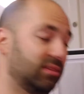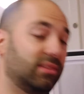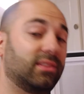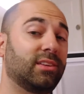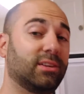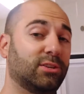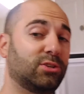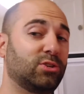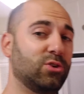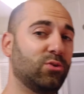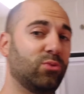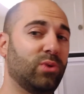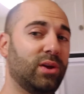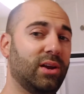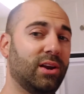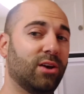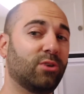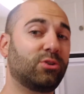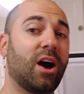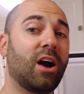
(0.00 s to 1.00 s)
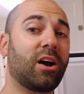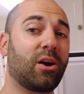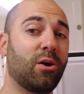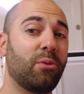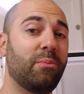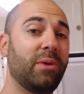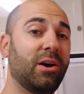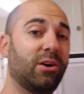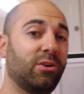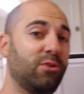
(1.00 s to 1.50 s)
The Steurito. Taco
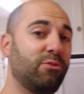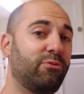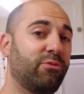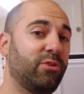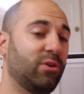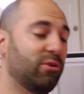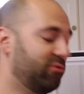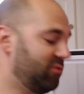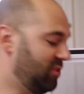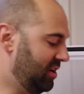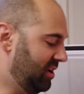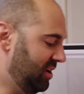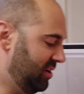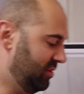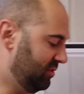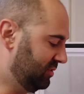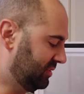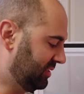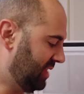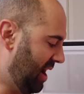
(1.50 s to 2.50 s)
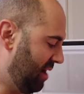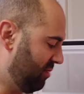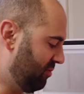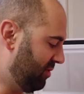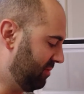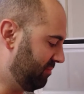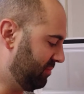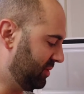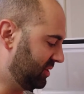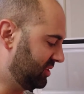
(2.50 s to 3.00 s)
Bell, you feel free to use that
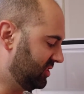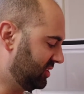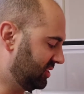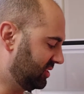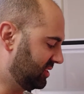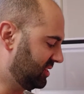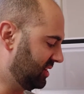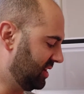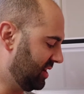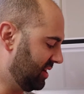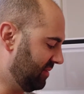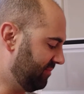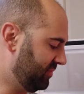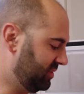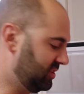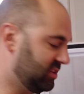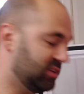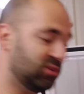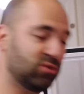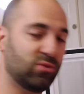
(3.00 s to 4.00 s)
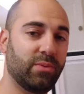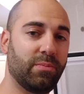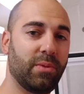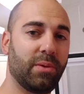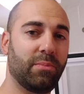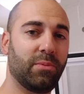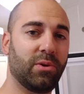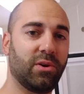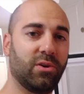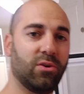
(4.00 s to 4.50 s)
one, but just
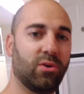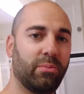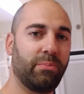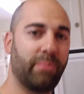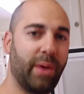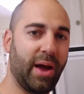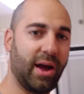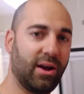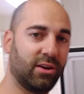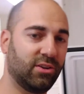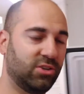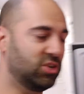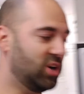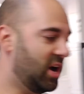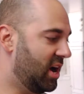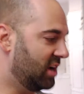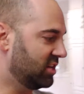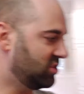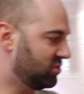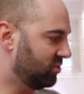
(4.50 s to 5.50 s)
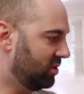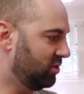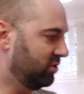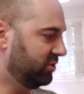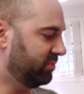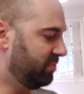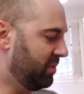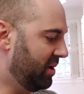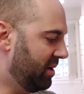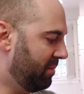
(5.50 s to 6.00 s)
remember your old pal Joshua,
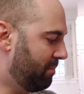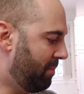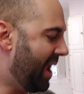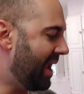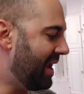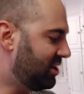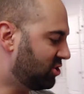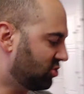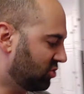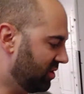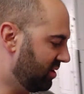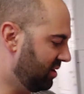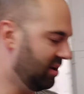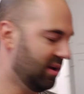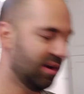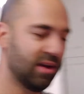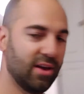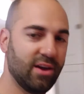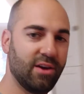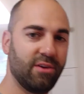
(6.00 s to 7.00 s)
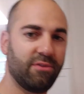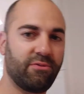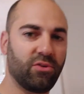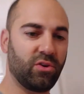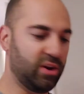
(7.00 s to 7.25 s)
who's been a patron for